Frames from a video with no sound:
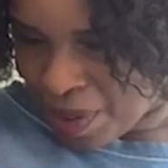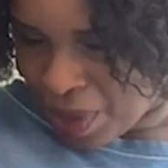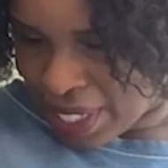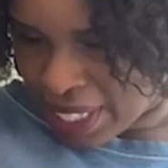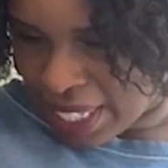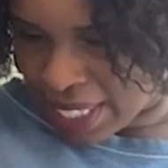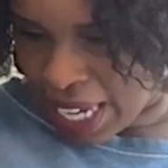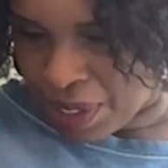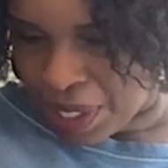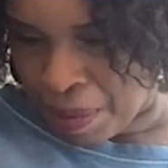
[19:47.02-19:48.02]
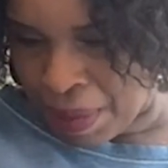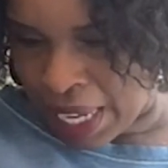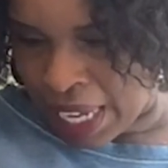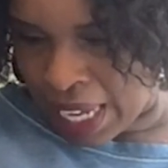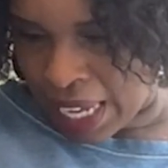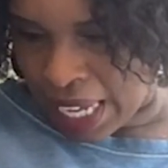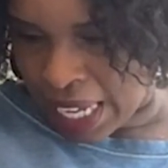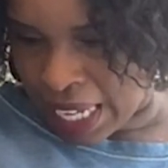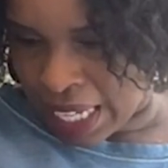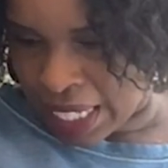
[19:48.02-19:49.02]
what sticks out to me
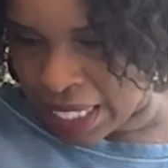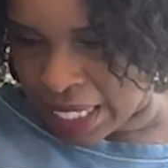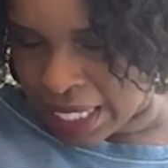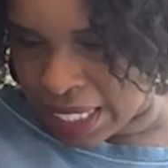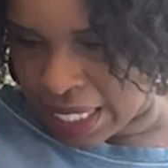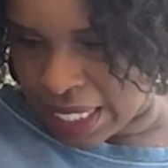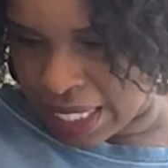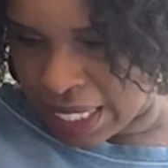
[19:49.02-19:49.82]
is